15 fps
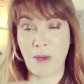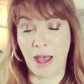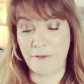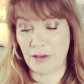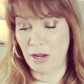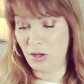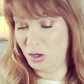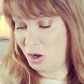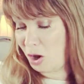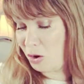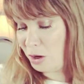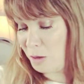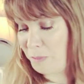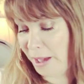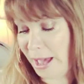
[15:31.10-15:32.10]
Have a
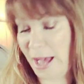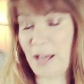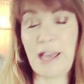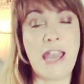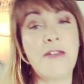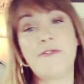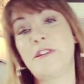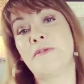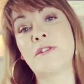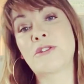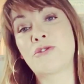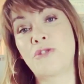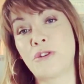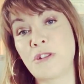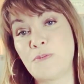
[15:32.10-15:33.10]
longer bag, even if
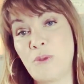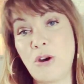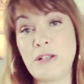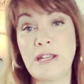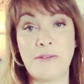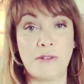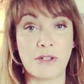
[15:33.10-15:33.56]
it's crossbody.